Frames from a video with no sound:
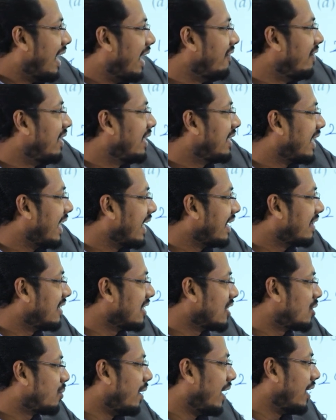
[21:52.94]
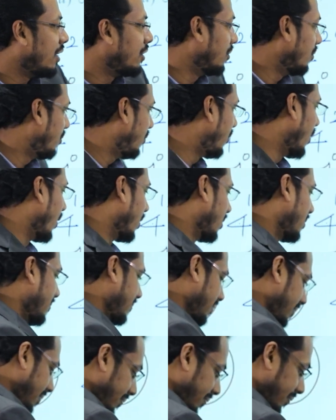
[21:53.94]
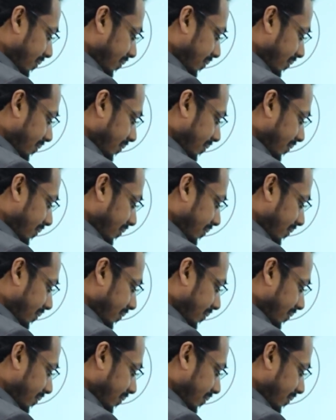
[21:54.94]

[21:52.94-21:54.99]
I will take this value, 4.